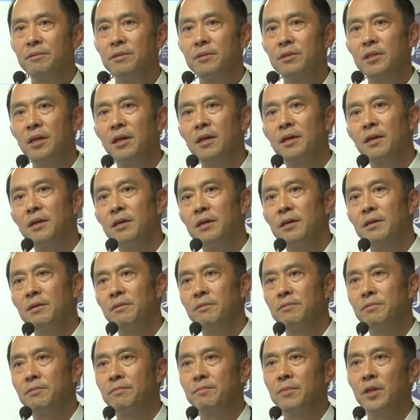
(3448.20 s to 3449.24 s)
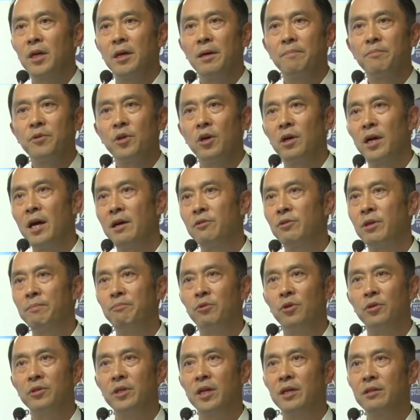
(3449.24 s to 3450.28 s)
the uh, pro agri
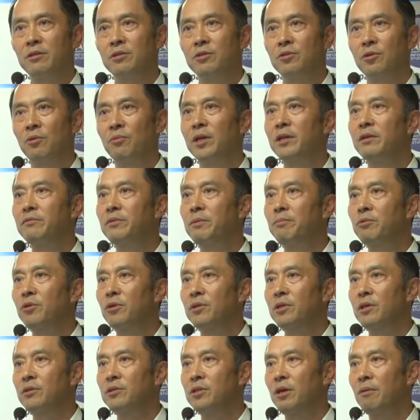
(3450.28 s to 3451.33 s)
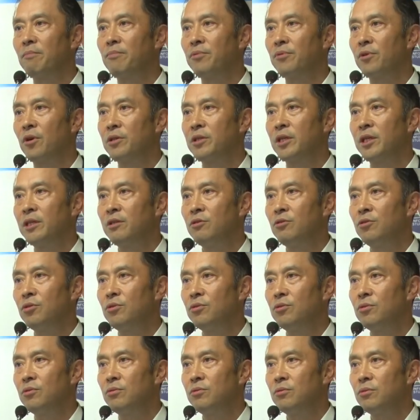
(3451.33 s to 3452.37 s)
products or whatever the products are brought
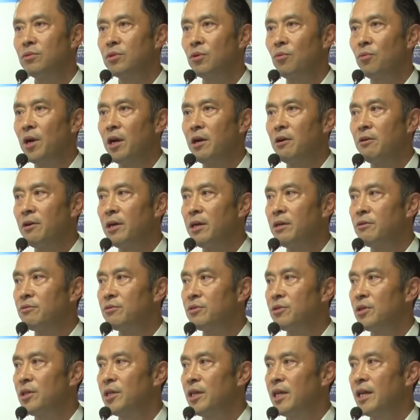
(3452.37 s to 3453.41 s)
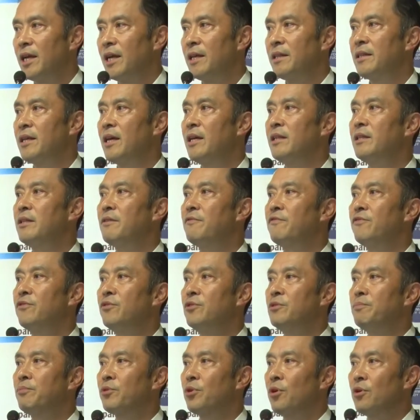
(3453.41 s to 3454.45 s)
into the warehouse and then the
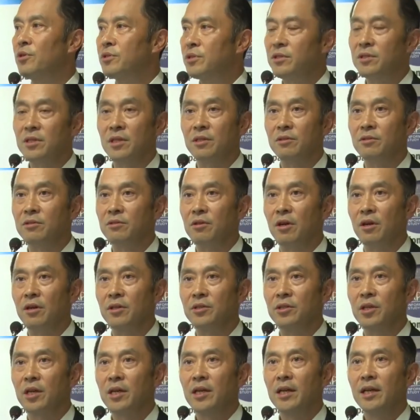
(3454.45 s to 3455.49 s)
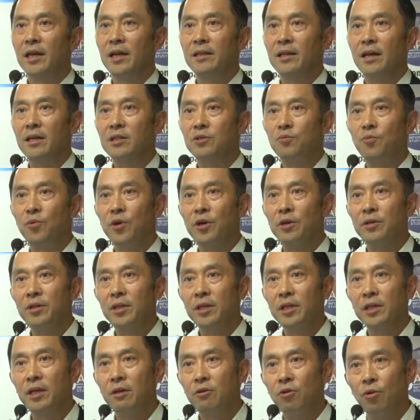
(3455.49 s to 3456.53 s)
food processing starts and that's where
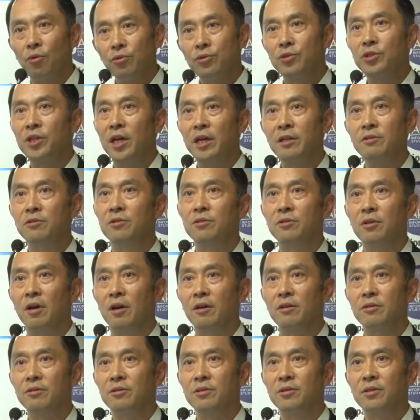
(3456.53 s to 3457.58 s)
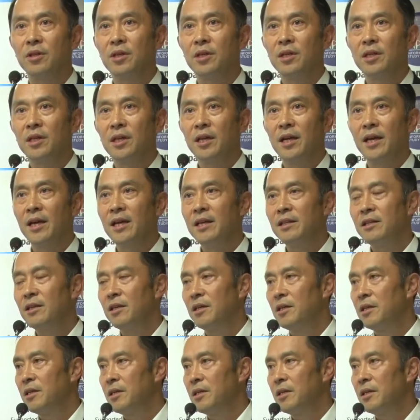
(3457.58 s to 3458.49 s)
the uh, cold chain starts and